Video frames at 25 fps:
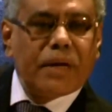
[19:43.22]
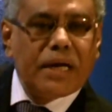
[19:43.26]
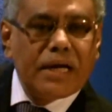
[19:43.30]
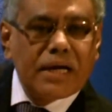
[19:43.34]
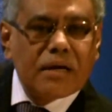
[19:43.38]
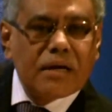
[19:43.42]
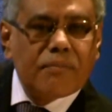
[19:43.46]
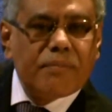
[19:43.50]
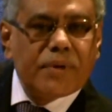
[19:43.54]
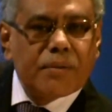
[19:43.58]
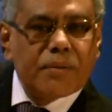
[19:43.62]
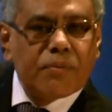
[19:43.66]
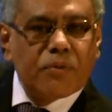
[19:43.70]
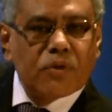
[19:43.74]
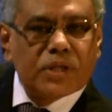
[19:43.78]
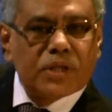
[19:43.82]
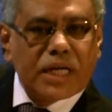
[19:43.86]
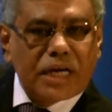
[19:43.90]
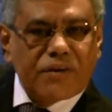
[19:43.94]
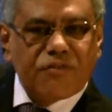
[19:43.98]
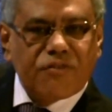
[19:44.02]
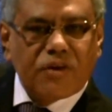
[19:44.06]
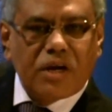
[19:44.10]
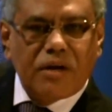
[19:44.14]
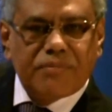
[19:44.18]
little bit more.
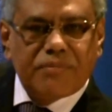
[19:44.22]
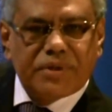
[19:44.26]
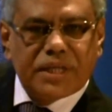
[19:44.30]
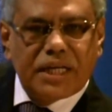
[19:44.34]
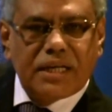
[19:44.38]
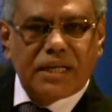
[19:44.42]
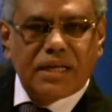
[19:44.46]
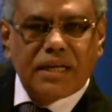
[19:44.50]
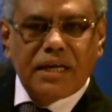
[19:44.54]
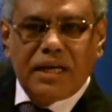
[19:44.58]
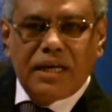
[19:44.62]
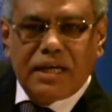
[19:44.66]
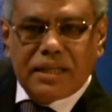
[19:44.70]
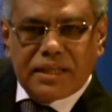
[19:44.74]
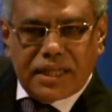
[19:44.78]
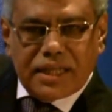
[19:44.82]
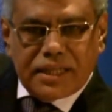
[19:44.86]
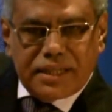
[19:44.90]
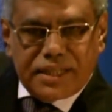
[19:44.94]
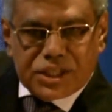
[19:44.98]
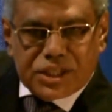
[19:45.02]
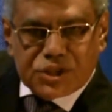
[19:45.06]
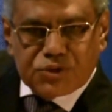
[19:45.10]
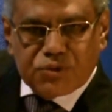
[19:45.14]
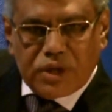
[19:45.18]
That's what I'm telling you,
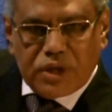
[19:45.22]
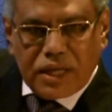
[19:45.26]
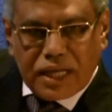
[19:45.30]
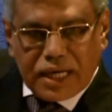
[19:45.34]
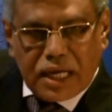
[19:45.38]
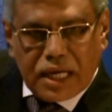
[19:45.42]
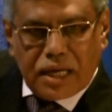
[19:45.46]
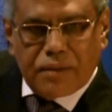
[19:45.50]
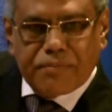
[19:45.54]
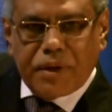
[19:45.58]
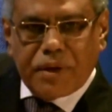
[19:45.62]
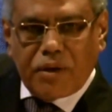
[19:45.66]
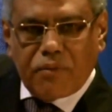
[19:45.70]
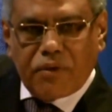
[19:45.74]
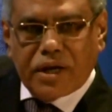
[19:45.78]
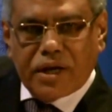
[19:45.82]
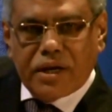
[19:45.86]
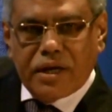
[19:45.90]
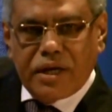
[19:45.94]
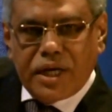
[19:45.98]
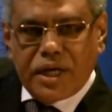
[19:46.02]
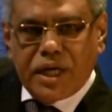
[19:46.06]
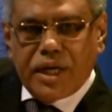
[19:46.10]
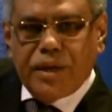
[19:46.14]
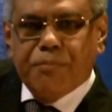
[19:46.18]
that this will help
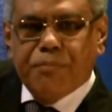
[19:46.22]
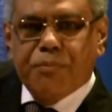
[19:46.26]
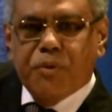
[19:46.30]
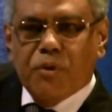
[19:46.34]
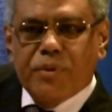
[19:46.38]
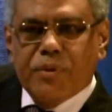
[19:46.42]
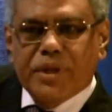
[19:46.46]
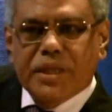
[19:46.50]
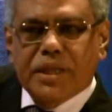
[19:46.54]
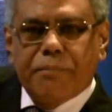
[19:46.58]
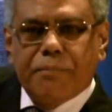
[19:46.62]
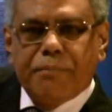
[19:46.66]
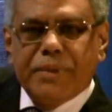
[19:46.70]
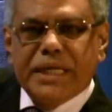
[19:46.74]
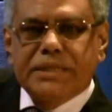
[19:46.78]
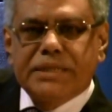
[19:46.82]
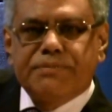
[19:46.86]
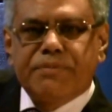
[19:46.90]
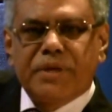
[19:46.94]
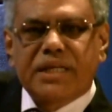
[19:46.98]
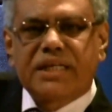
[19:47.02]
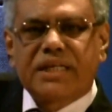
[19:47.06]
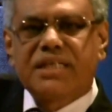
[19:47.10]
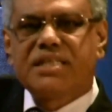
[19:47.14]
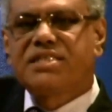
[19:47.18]
our improving the
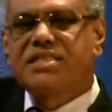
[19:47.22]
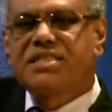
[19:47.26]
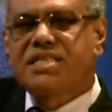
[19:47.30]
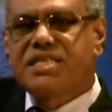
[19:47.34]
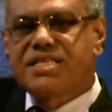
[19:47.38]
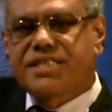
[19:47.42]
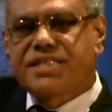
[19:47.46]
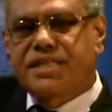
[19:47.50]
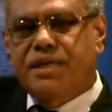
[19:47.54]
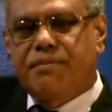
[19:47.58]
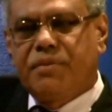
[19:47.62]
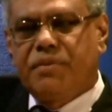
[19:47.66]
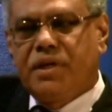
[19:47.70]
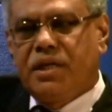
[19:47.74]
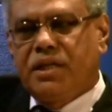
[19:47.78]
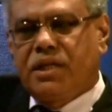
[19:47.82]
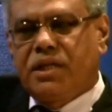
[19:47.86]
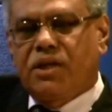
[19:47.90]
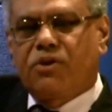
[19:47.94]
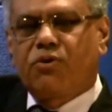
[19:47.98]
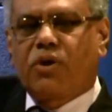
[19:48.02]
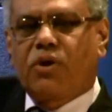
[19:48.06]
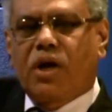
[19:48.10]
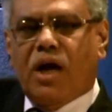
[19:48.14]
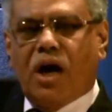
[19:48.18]
benchmarking system,
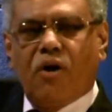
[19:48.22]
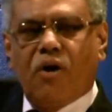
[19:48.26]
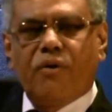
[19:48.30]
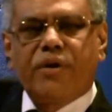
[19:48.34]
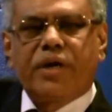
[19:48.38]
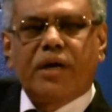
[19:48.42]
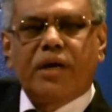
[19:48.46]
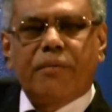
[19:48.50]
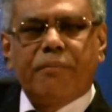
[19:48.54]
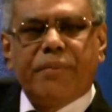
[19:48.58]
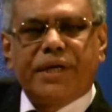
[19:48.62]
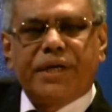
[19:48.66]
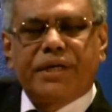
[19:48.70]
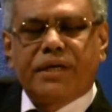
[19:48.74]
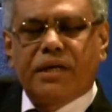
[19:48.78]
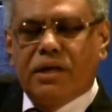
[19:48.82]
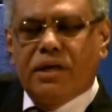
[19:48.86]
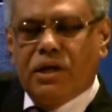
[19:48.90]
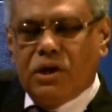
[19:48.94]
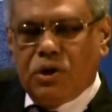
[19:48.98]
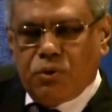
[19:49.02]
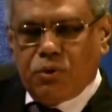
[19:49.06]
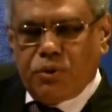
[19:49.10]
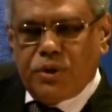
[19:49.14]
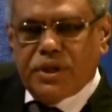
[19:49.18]
that okay, how we can better,
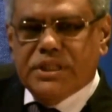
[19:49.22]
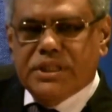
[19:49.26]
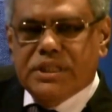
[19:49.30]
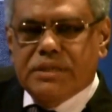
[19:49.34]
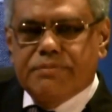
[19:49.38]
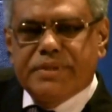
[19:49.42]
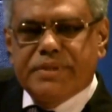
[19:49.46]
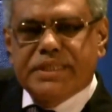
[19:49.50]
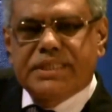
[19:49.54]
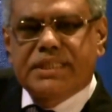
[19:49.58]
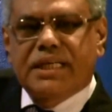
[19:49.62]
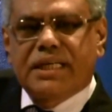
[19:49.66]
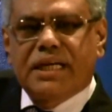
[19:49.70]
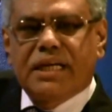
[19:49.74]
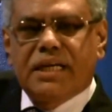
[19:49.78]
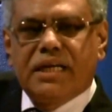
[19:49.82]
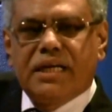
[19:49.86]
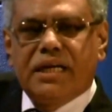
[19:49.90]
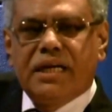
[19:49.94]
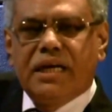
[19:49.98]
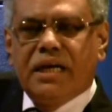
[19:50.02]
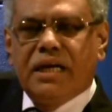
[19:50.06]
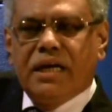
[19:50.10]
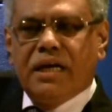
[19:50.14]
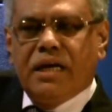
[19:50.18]
which is
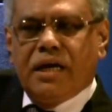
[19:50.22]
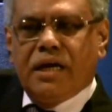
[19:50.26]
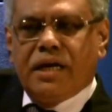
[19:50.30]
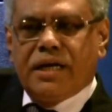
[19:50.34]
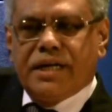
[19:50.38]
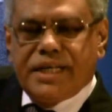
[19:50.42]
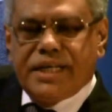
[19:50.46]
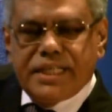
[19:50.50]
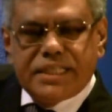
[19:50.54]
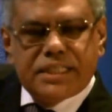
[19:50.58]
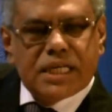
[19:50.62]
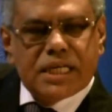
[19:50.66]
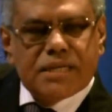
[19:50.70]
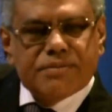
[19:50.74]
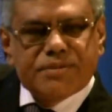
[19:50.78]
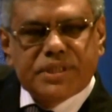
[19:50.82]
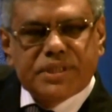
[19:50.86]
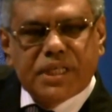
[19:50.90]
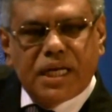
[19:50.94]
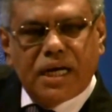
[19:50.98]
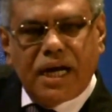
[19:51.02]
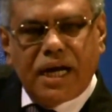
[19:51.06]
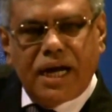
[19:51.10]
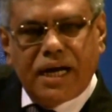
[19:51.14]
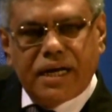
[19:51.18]
basically
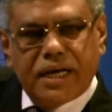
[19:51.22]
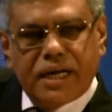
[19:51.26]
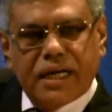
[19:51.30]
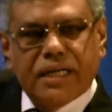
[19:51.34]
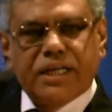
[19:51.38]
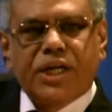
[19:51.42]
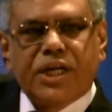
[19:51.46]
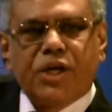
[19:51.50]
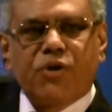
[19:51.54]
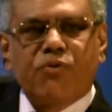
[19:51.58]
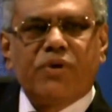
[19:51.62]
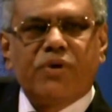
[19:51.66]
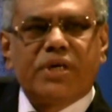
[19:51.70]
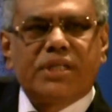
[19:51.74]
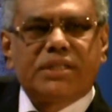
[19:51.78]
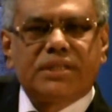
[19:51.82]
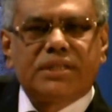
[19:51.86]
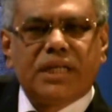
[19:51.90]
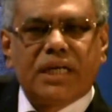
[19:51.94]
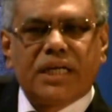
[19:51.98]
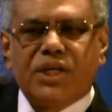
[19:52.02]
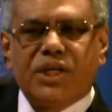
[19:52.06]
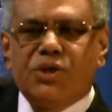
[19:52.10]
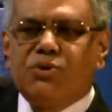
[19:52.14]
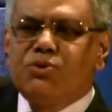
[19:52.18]
deserves and requires
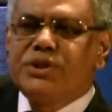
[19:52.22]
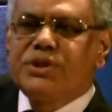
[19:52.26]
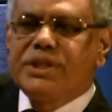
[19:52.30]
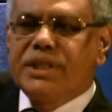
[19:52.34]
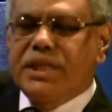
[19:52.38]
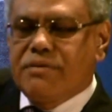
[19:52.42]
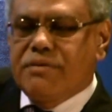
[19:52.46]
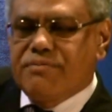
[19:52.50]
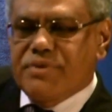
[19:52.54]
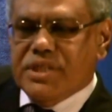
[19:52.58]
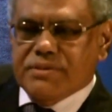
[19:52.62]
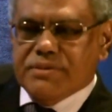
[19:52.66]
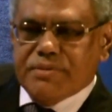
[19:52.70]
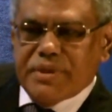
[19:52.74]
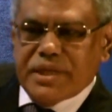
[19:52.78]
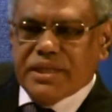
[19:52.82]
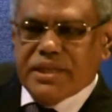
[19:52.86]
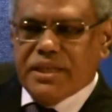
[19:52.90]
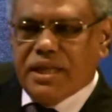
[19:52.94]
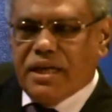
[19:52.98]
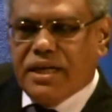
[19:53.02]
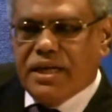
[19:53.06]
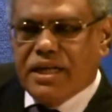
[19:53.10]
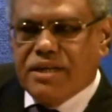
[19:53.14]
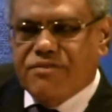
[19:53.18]
the huge investment
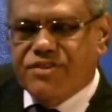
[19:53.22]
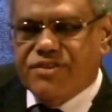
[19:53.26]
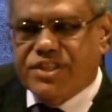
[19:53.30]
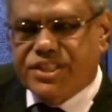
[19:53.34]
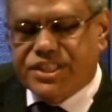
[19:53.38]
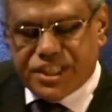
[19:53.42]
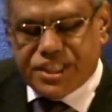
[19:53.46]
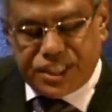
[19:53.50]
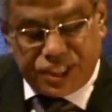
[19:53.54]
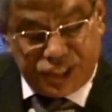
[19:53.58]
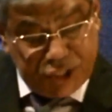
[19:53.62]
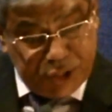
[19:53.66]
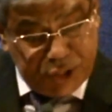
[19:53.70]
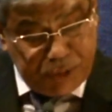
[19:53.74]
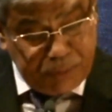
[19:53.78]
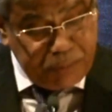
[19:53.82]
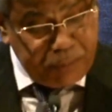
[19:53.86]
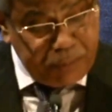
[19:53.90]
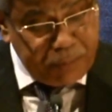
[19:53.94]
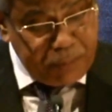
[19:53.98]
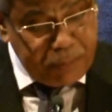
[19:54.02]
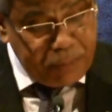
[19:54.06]
in the infrastructure.